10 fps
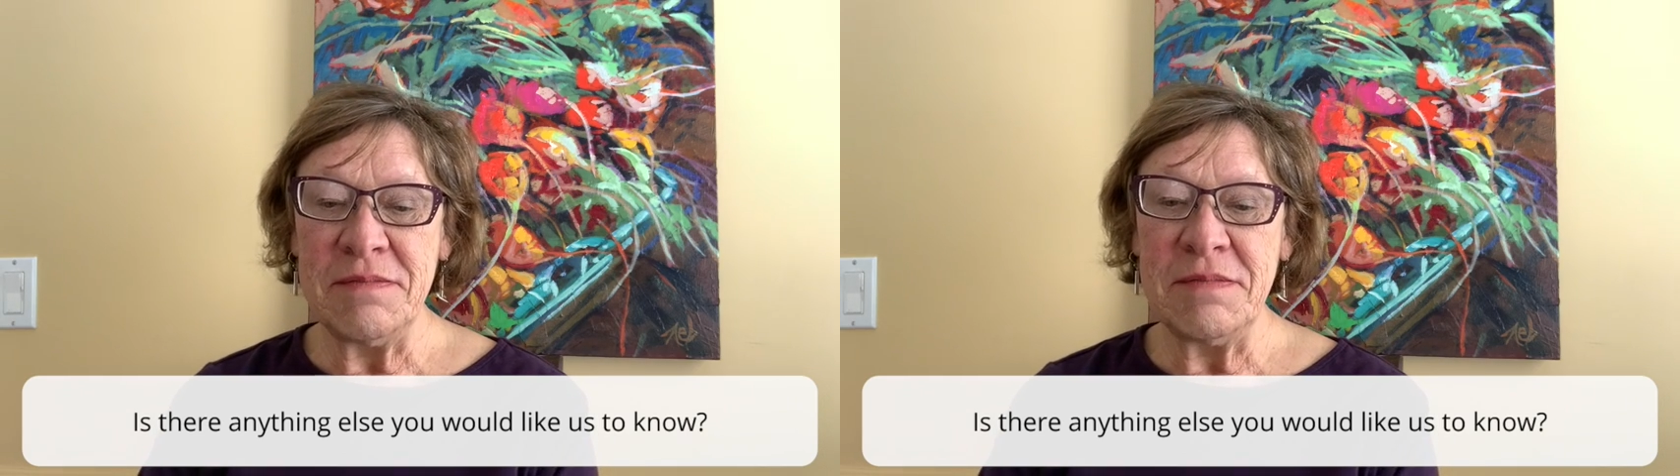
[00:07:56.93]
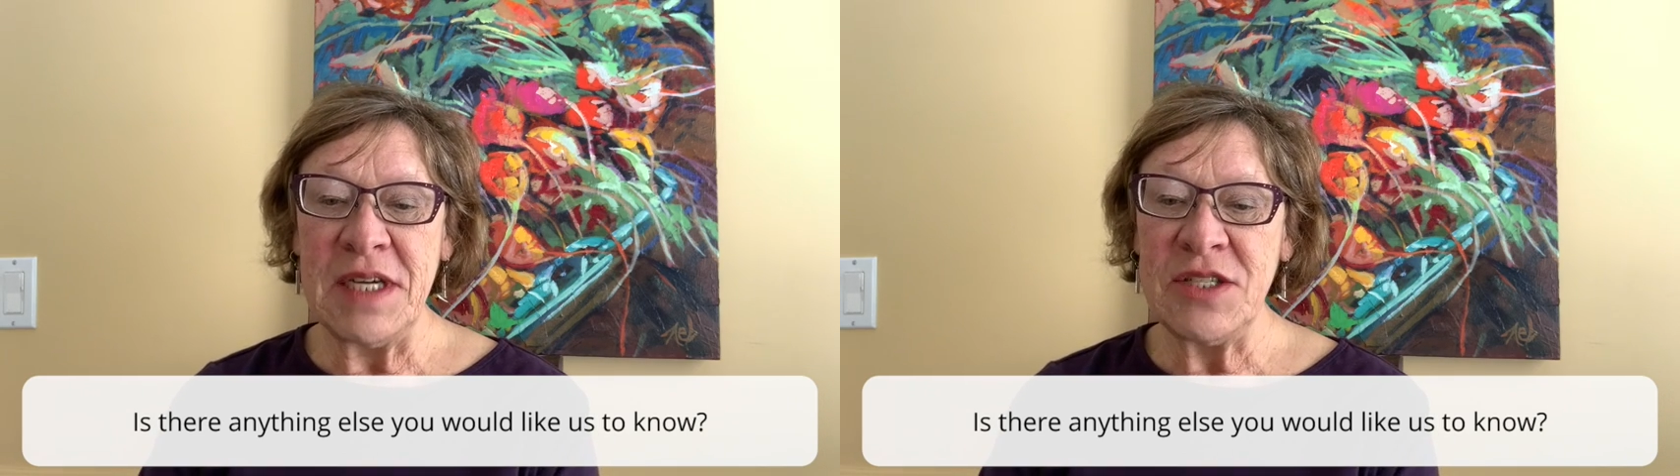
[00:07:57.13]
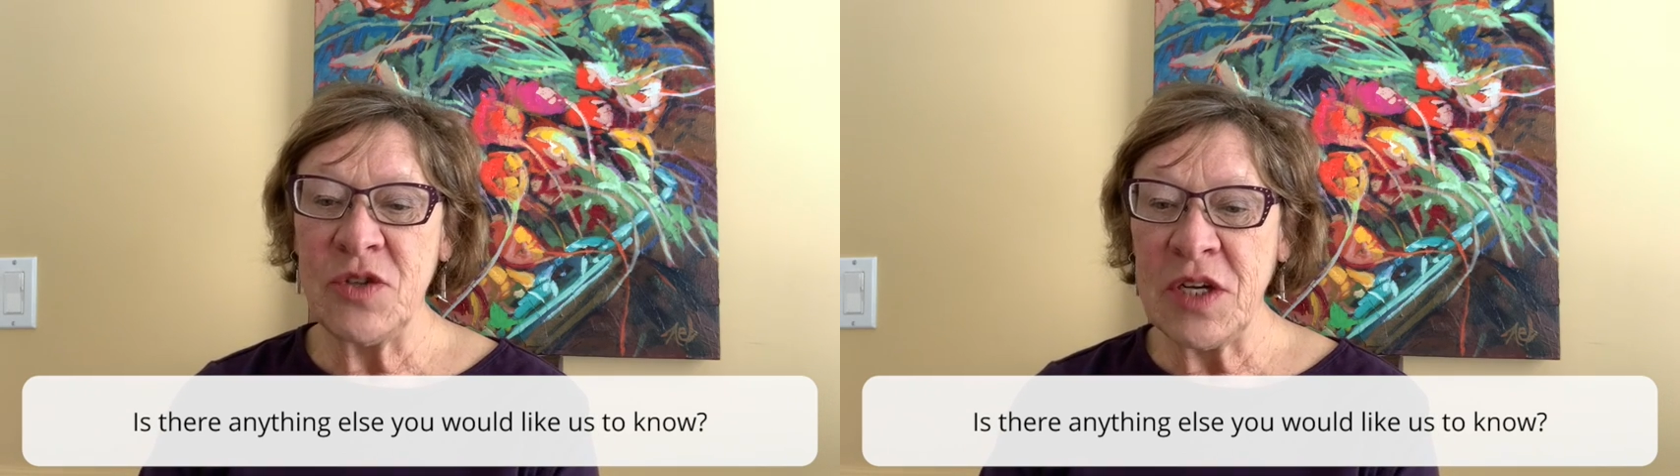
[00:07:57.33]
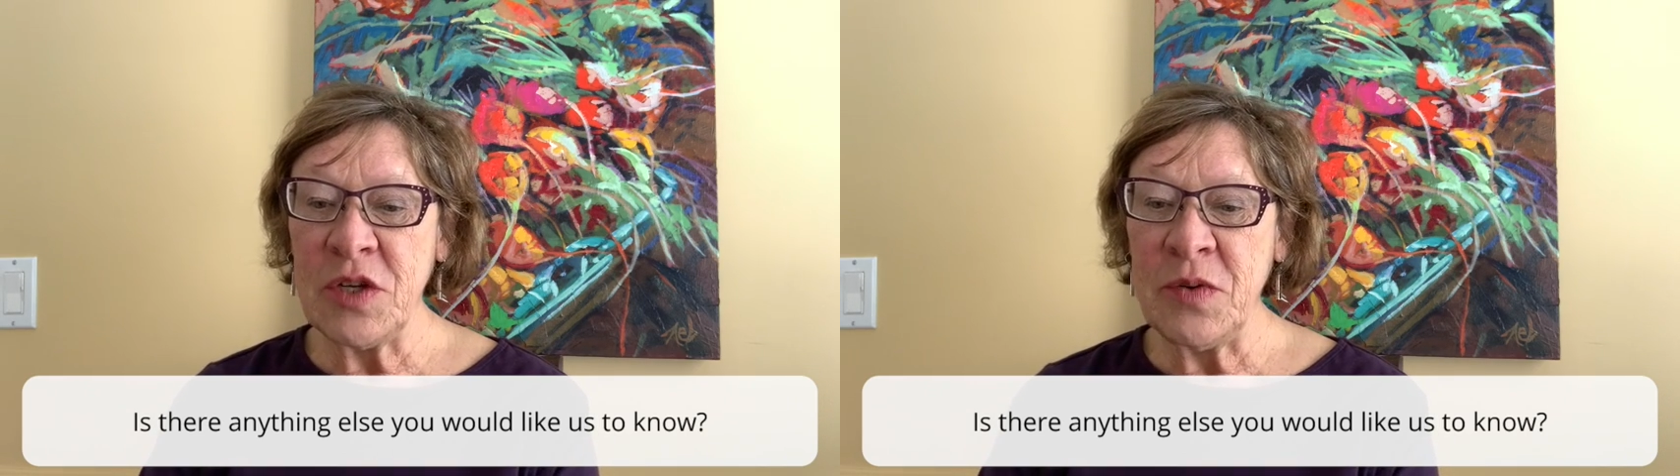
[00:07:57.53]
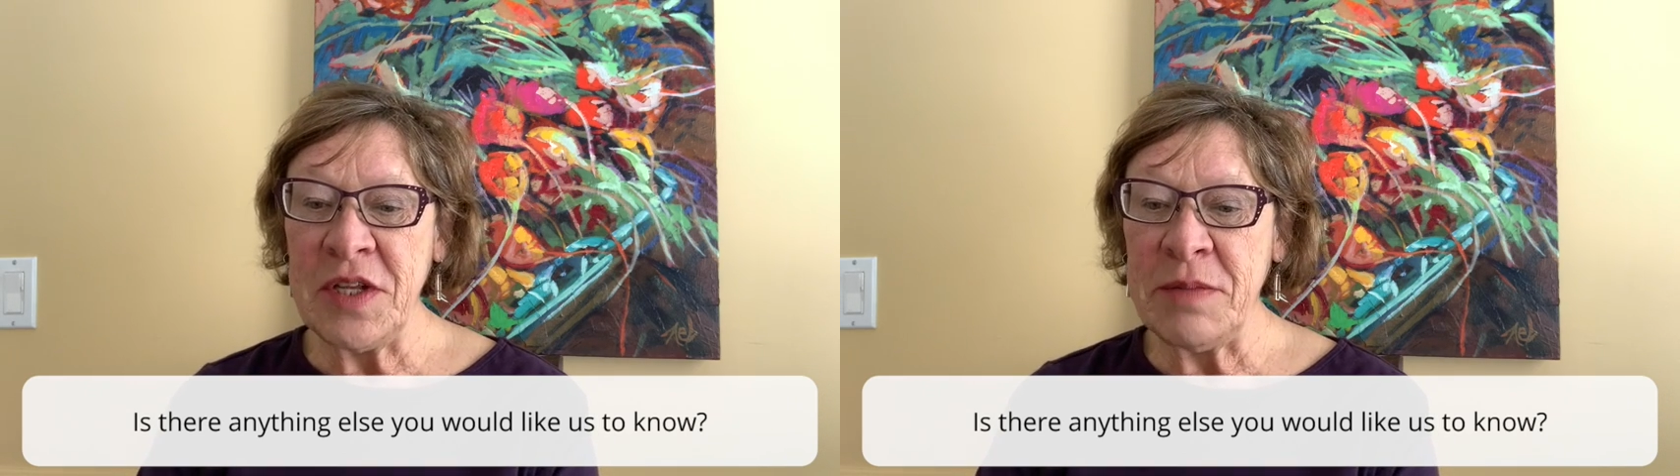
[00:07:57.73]
struggle
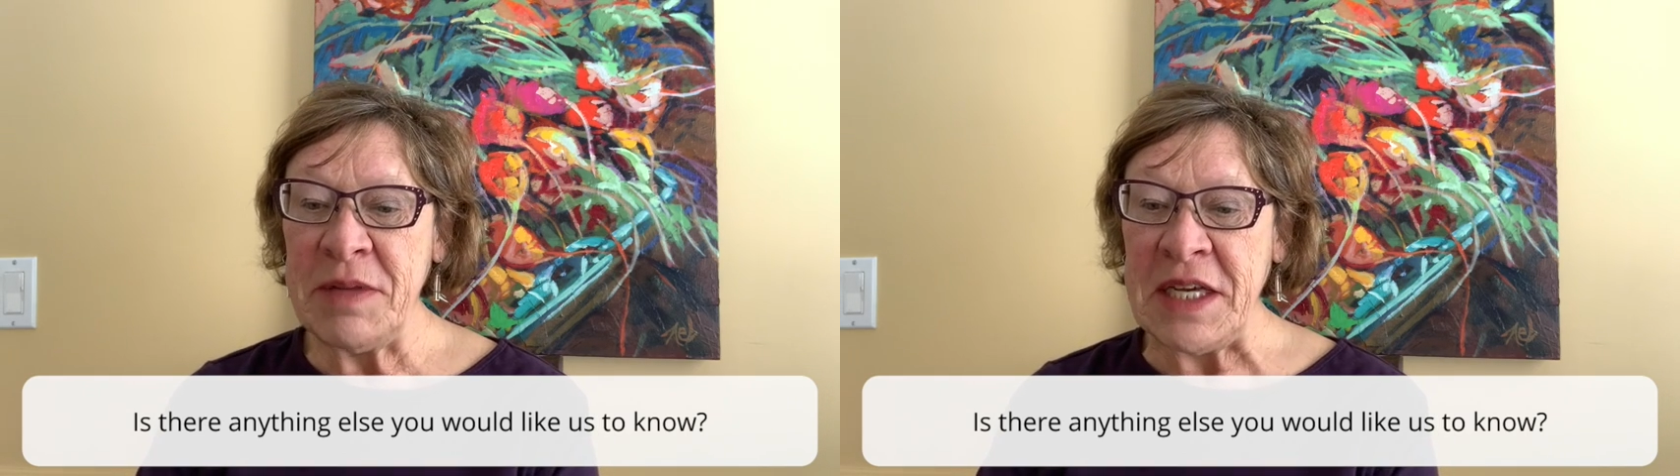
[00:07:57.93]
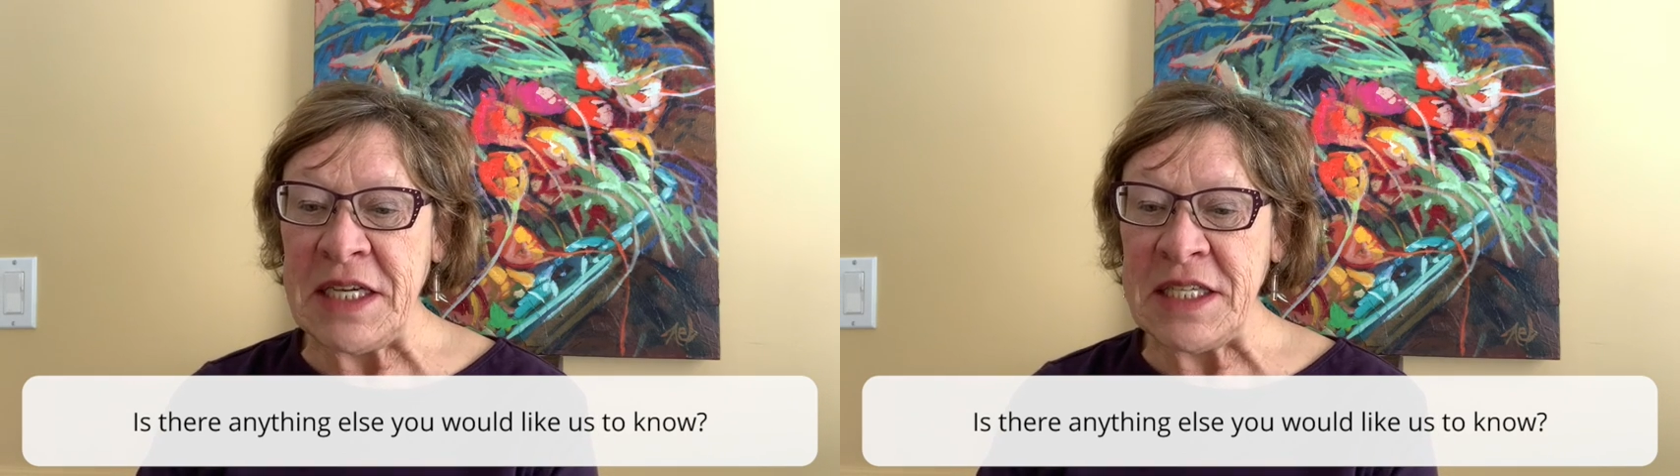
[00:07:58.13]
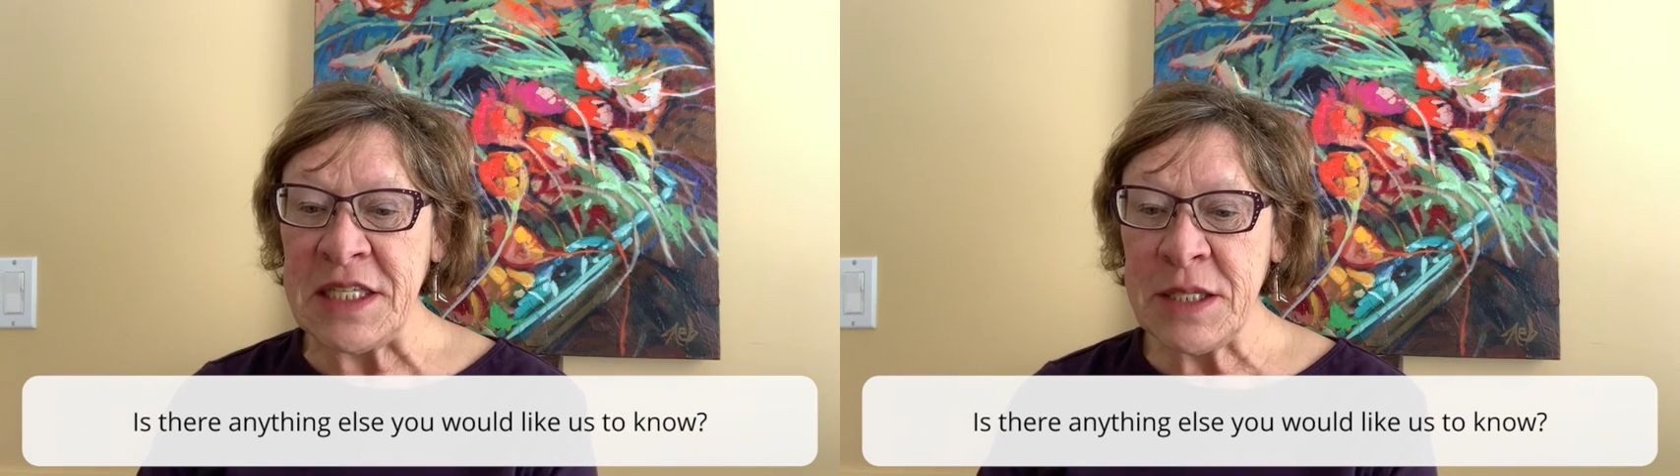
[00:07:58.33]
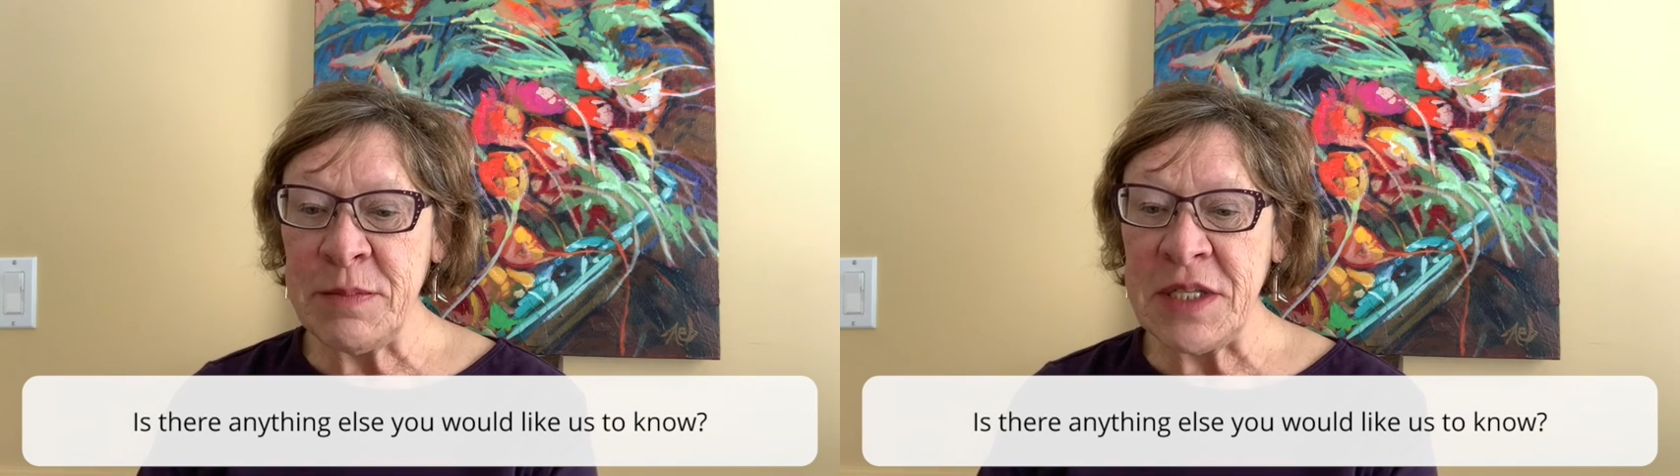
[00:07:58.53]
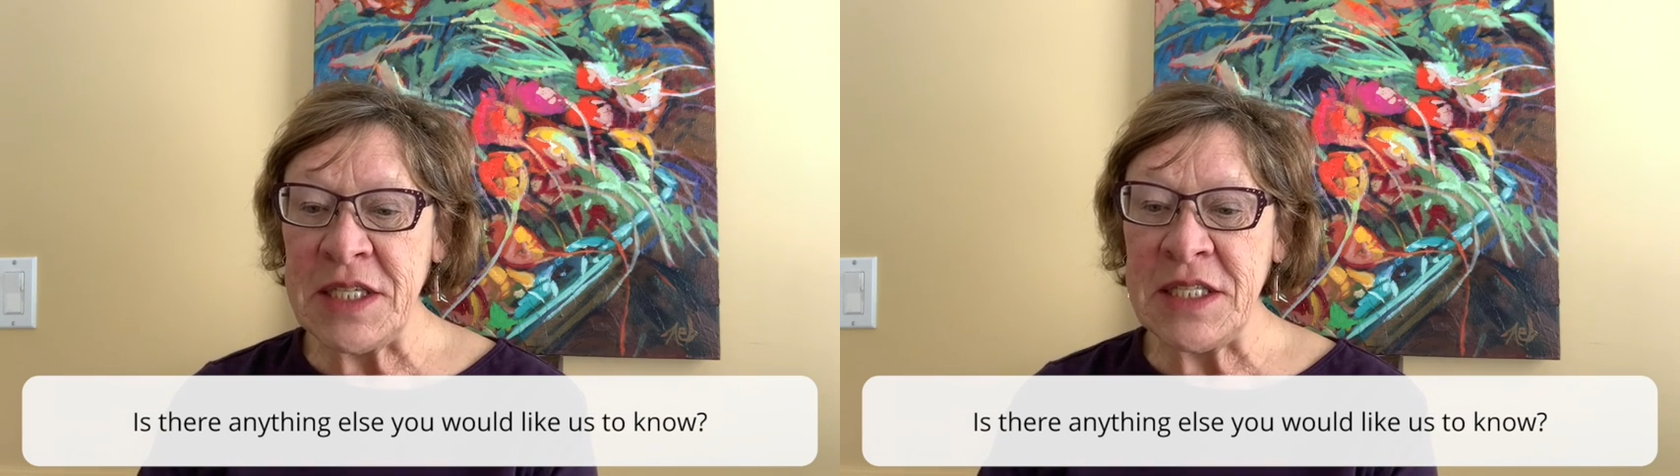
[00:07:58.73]
with being
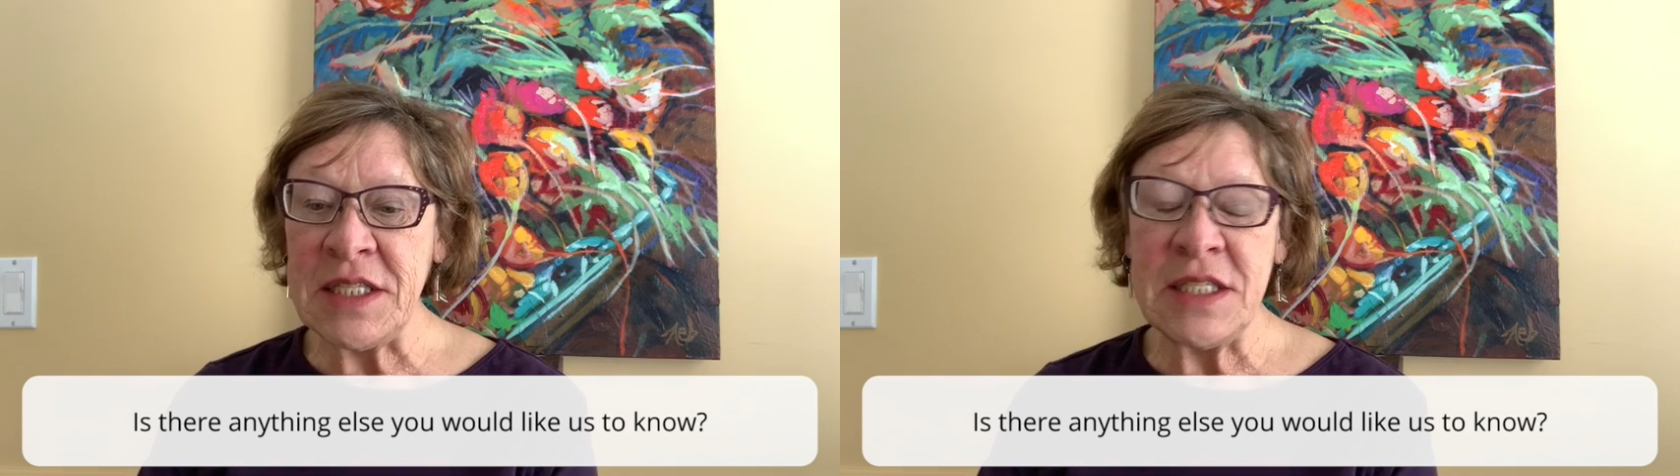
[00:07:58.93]
disciplined.